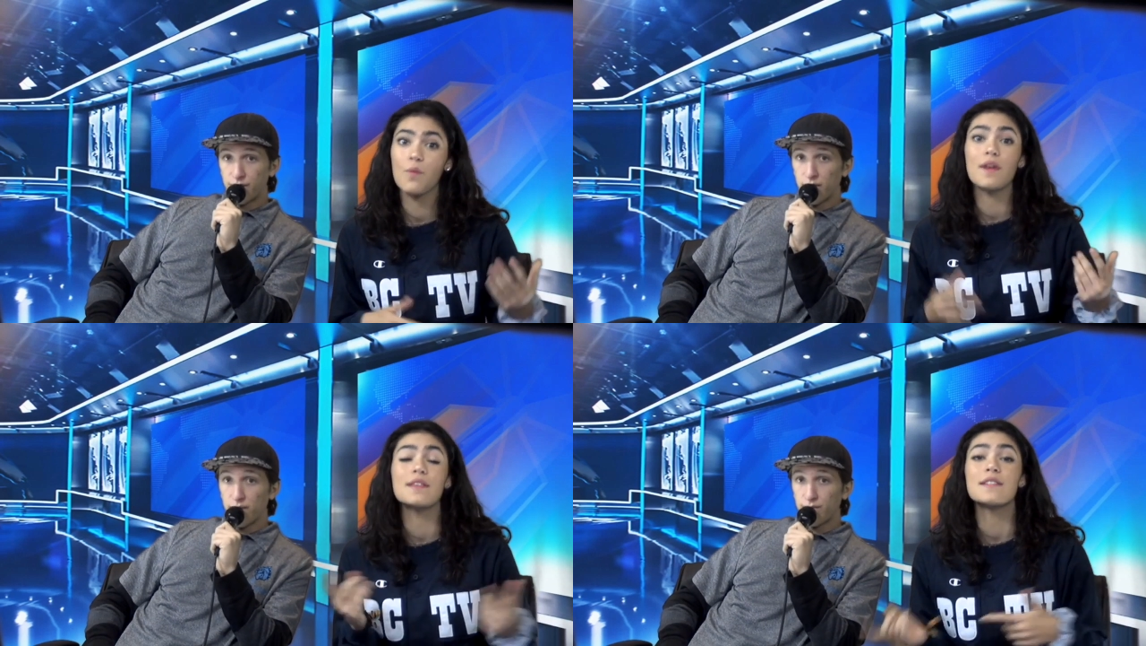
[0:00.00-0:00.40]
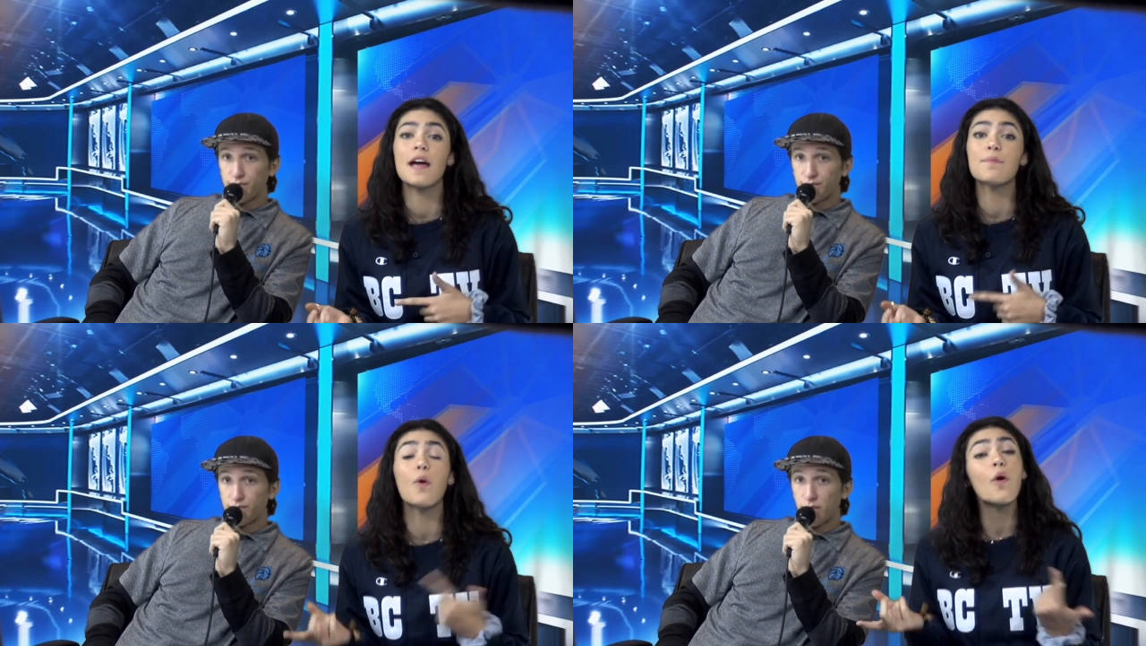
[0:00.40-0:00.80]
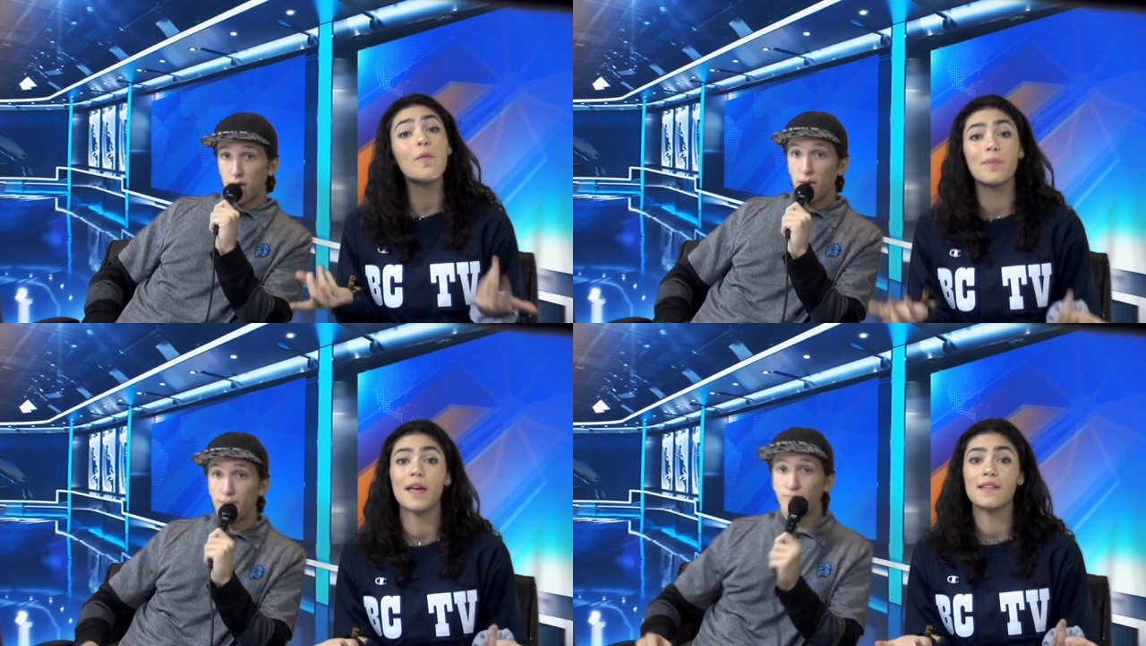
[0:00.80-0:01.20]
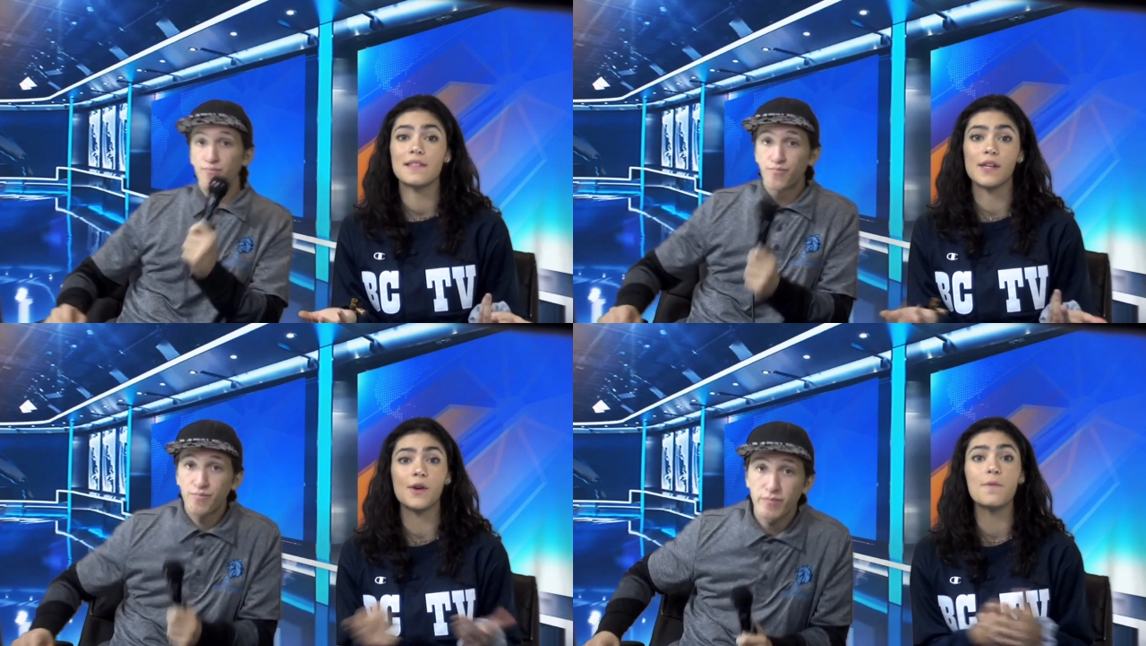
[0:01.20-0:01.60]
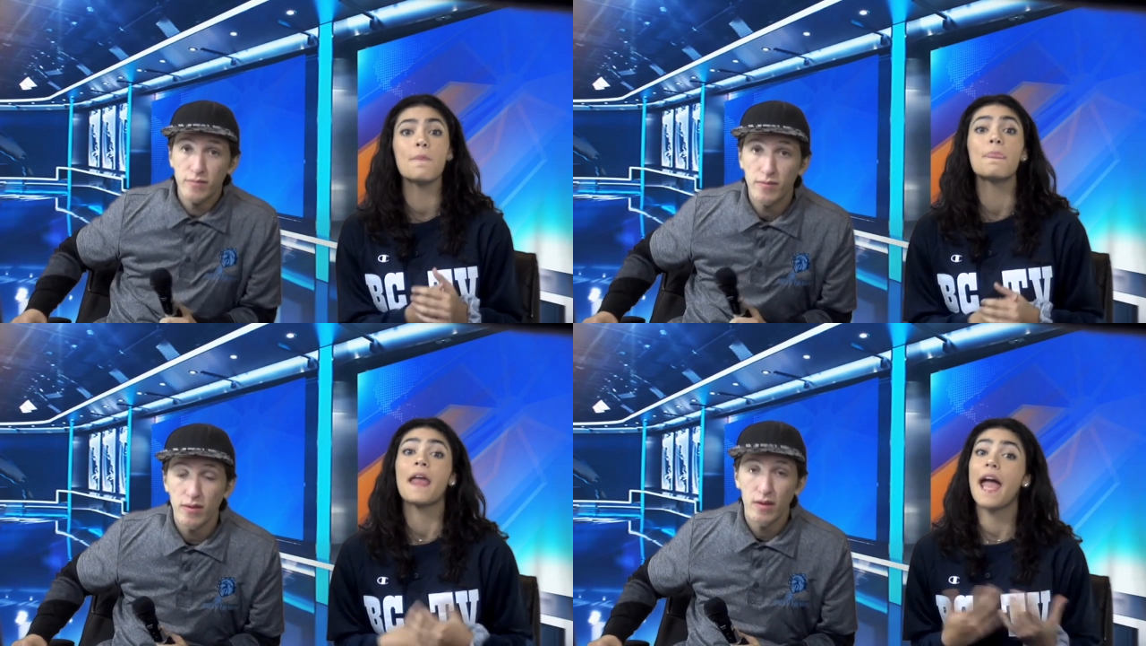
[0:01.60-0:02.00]
Speaker 1: with STEP or BSU,
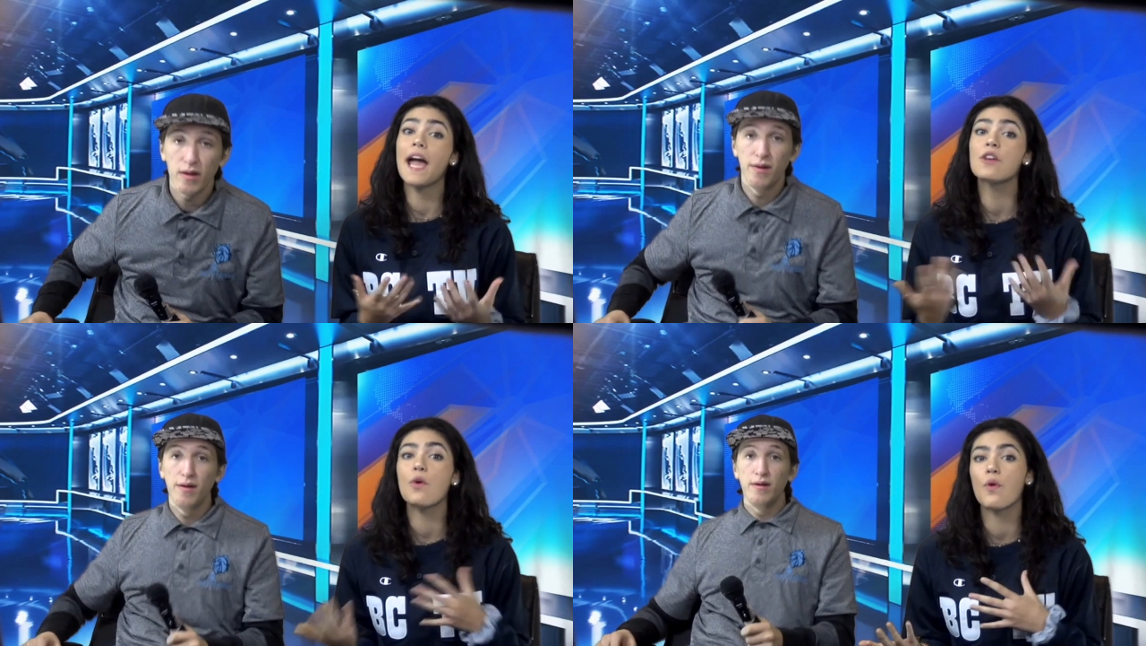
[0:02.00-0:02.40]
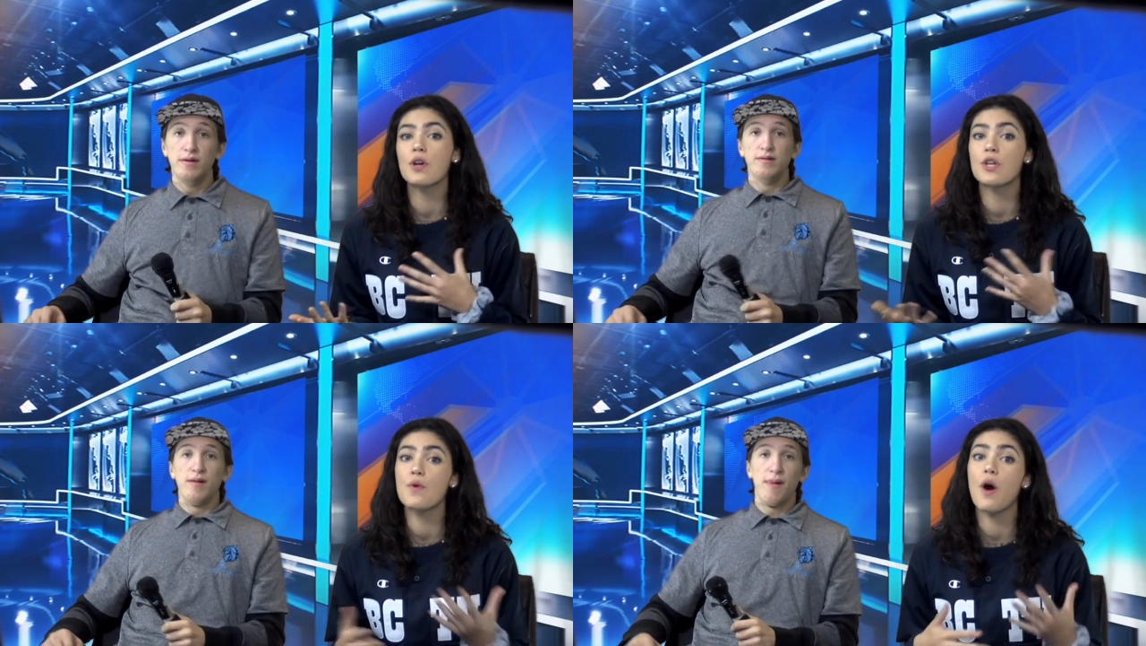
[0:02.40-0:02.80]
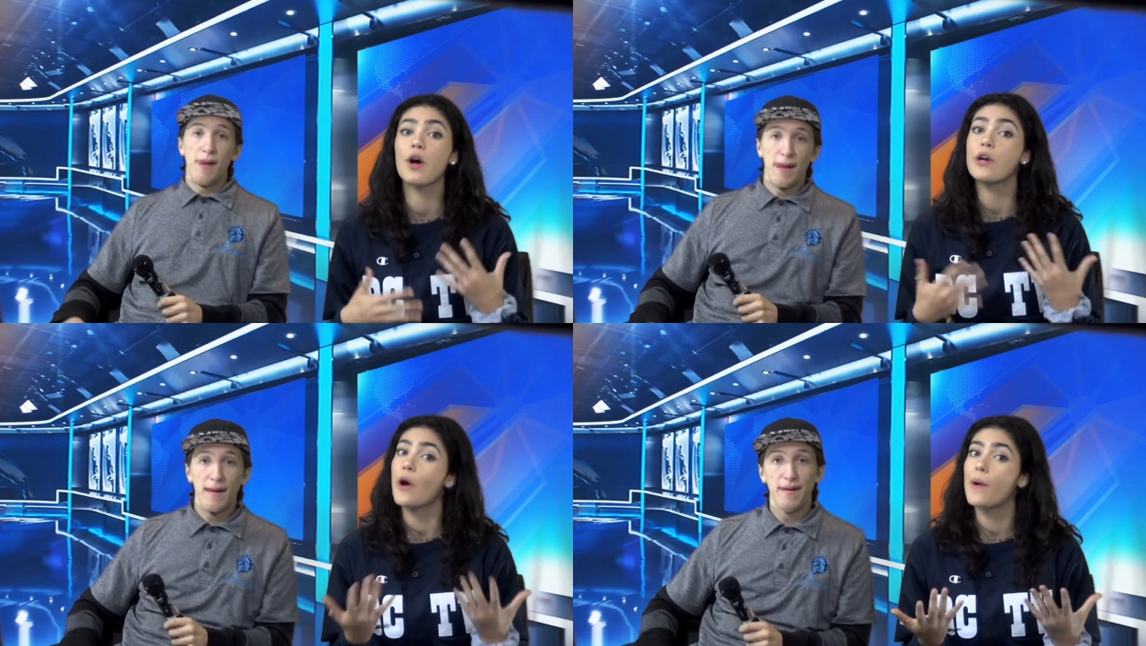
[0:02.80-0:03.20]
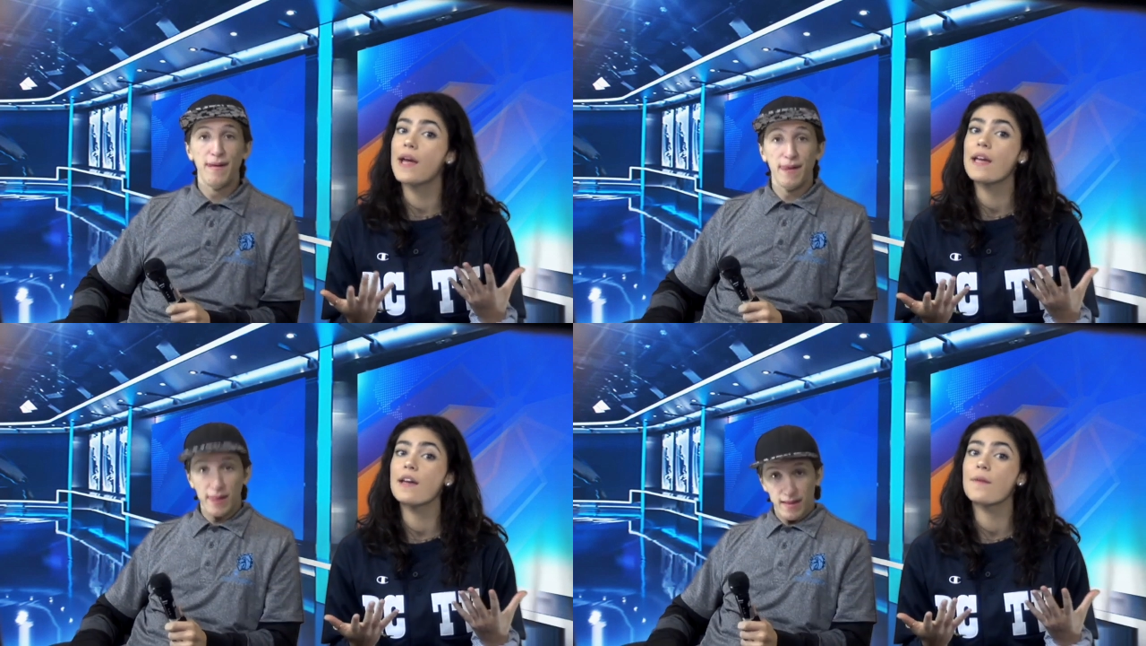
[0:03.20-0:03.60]
and or you are going